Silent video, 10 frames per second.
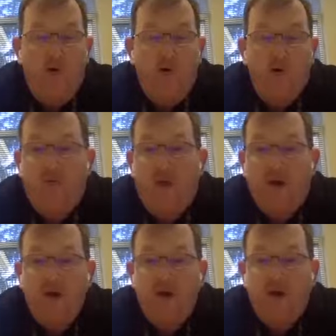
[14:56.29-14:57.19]
this
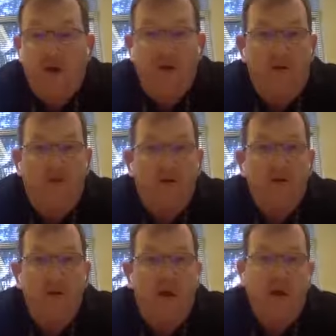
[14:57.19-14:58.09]
process can be
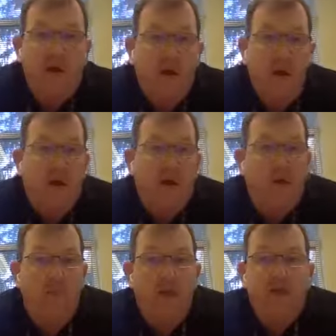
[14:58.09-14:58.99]
frustrating and it
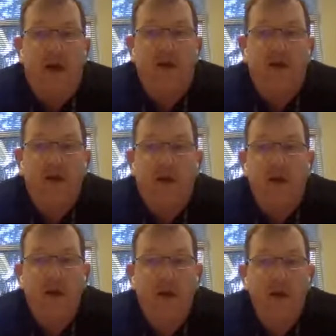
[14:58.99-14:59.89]
can be
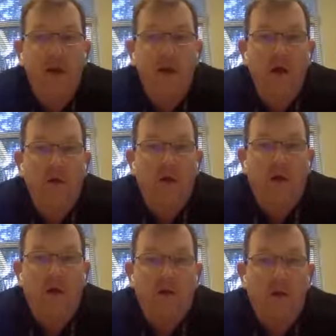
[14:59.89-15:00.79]
challenging, but
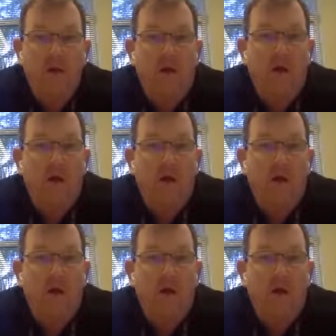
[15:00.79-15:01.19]
can also be